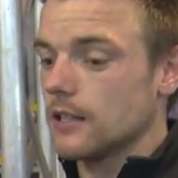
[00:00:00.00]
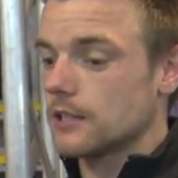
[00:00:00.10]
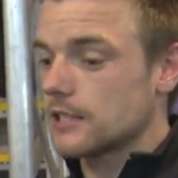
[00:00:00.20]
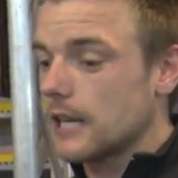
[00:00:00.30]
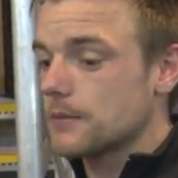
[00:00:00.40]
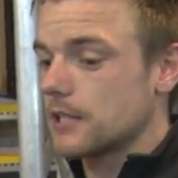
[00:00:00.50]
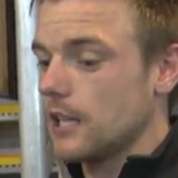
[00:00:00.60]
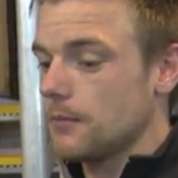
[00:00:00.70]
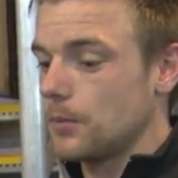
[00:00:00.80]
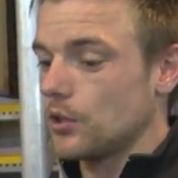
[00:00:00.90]
It's the same
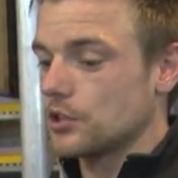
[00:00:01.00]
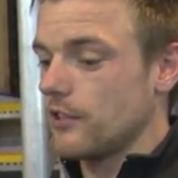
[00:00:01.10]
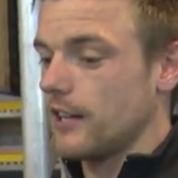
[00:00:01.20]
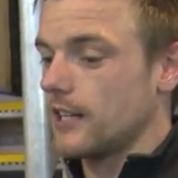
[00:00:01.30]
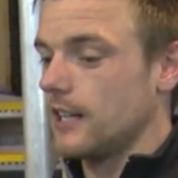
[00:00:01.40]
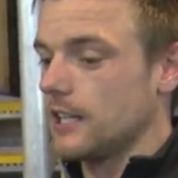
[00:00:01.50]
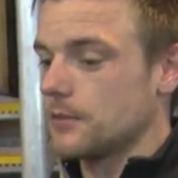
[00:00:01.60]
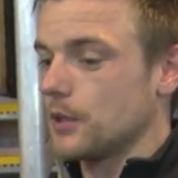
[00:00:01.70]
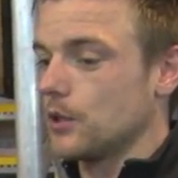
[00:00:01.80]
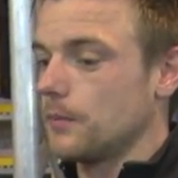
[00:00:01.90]
team. Paul's a great guy. He's
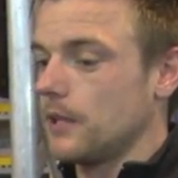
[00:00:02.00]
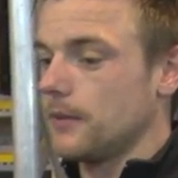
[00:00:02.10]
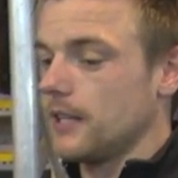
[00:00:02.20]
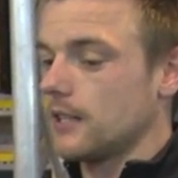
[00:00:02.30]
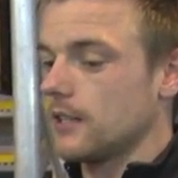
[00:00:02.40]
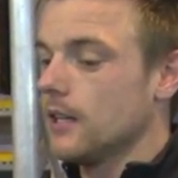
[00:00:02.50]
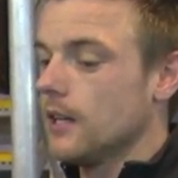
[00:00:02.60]
been good by me, and